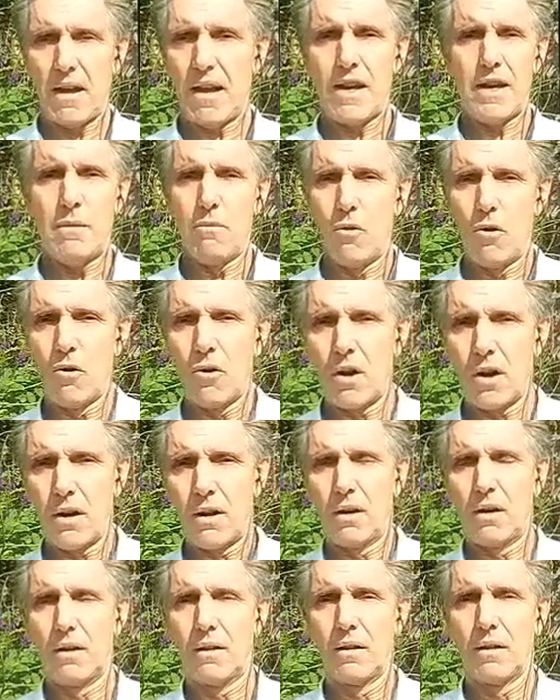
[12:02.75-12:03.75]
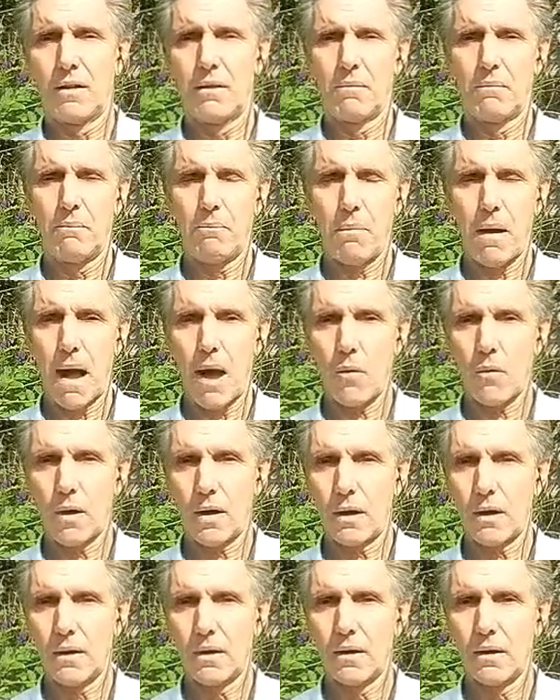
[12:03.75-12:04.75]
any more
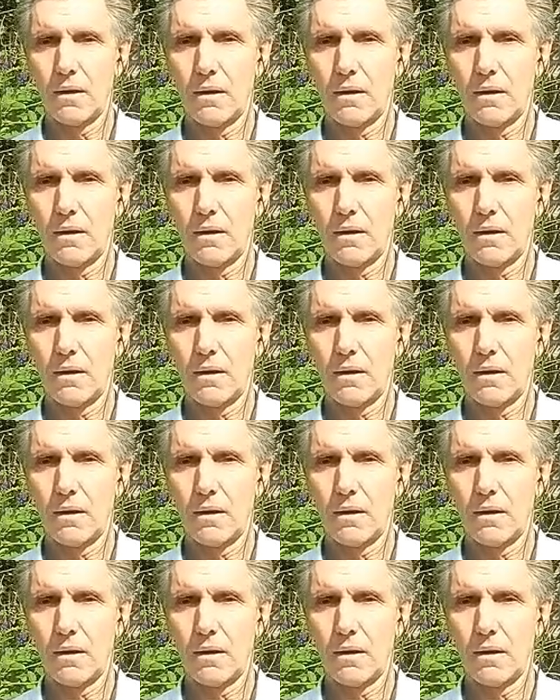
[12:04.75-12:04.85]
power